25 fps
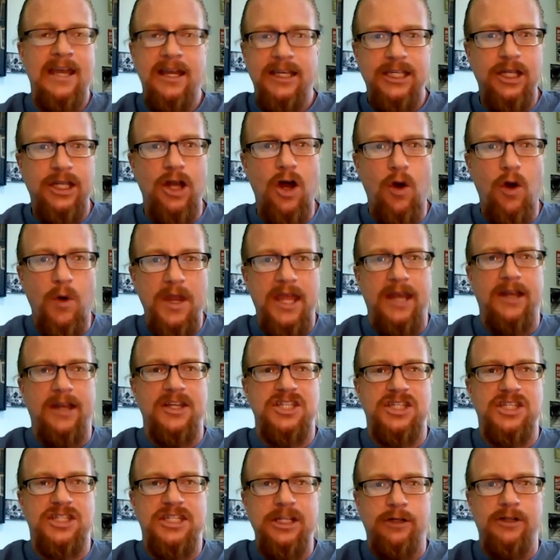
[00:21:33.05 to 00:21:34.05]
you know, in a
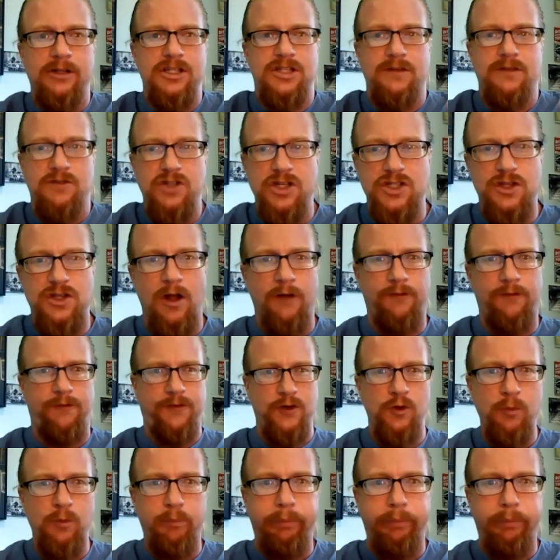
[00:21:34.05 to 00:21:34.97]
series of just a few